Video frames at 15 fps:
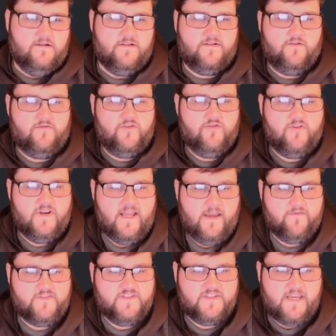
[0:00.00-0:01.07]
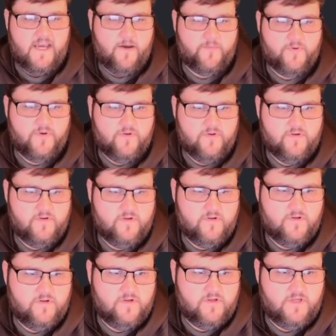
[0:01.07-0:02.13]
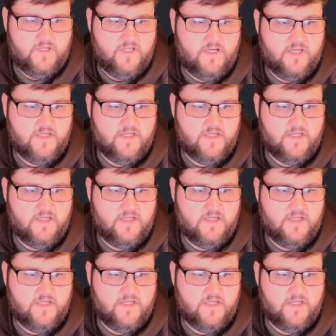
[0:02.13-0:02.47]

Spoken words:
So you can have Sap in